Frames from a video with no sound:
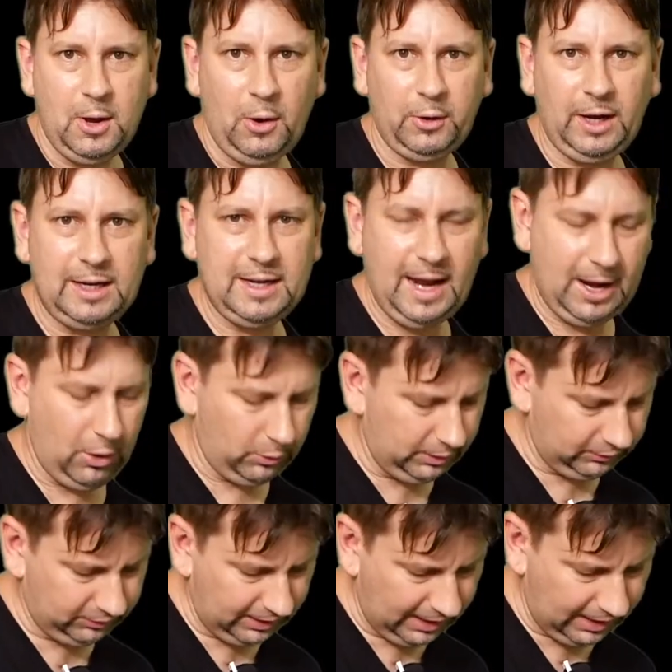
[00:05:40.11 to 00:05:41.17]
Okay, now
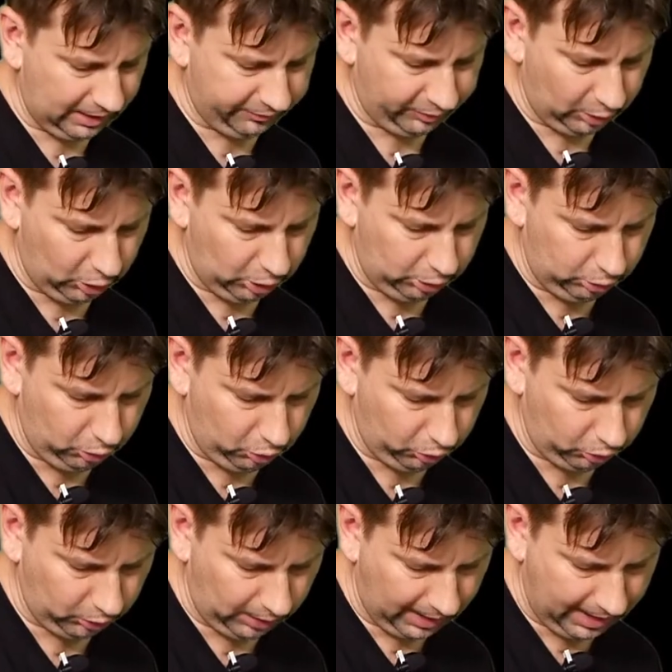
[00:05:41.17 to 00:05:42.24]
let's have a
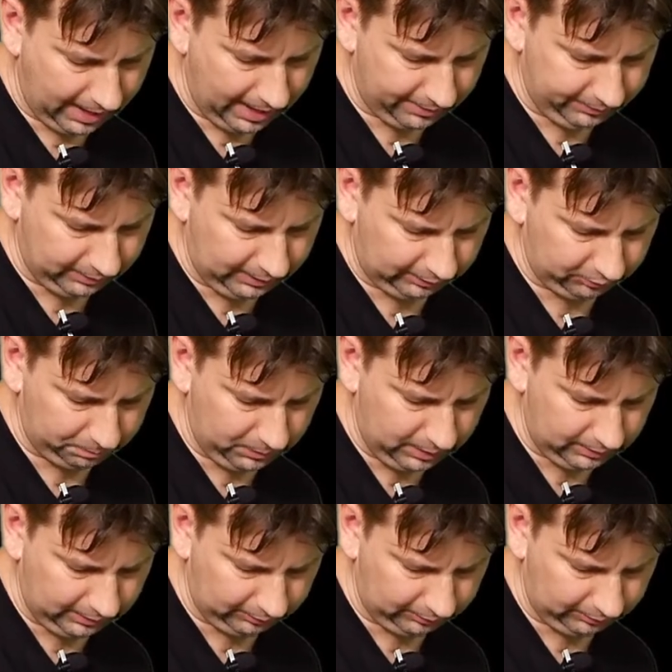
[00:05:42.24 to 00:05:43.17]
look at the next bit.